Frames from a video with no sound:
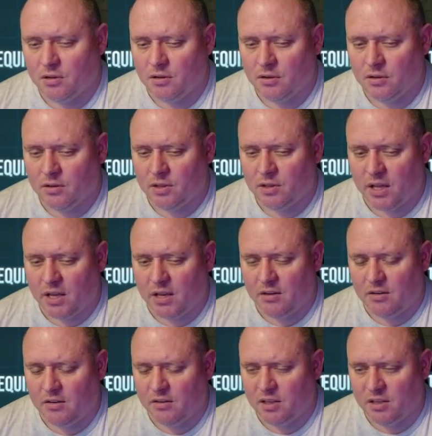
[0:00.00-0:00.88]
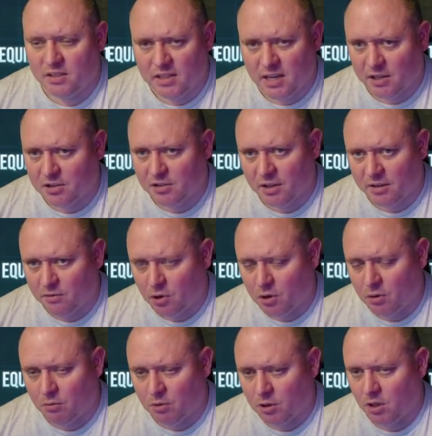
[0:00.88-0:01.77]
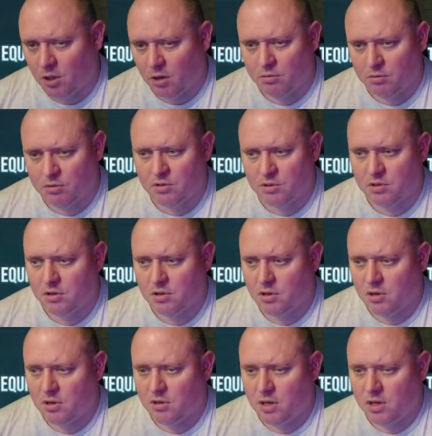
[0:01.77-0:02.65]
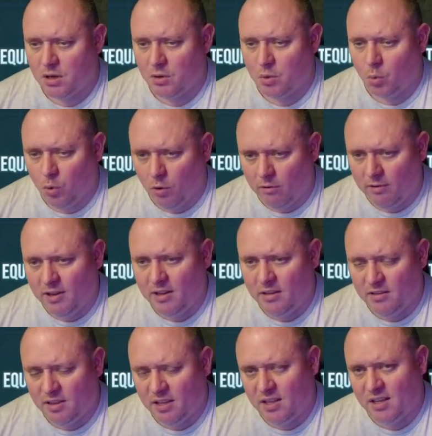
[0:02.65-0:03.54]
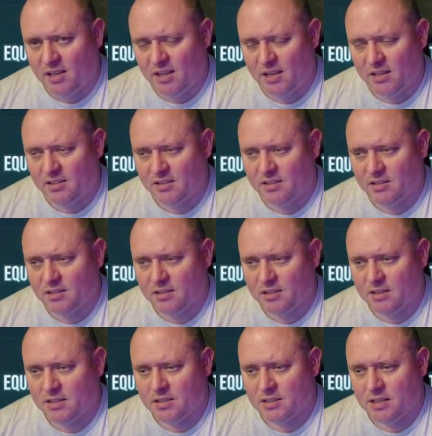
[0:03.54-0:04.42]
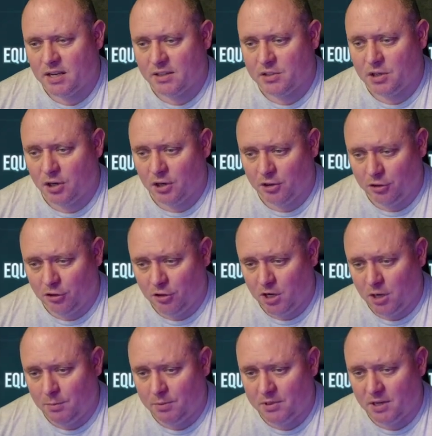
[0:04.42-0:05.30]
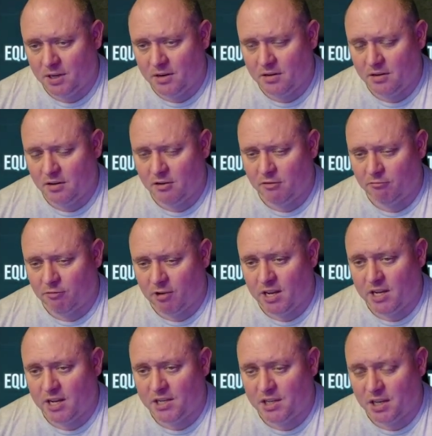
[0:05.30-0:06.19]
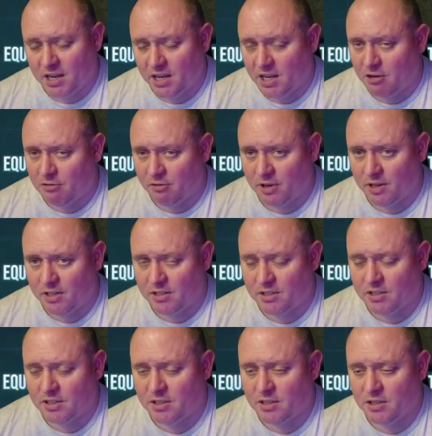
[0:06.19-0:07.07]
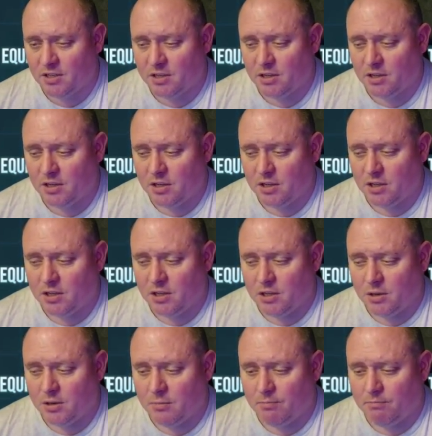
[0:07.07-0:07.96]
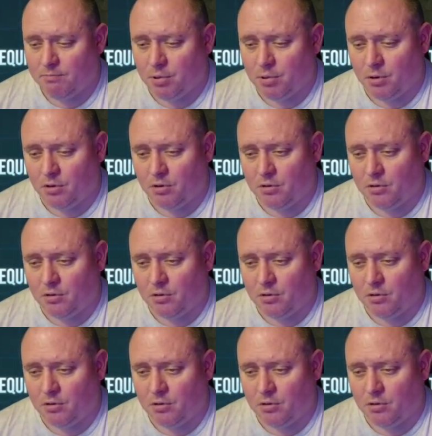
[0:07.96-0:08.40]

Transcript: then this guy doesn't even come close. Now, the worrying thing is that it's got a 30% range increase. But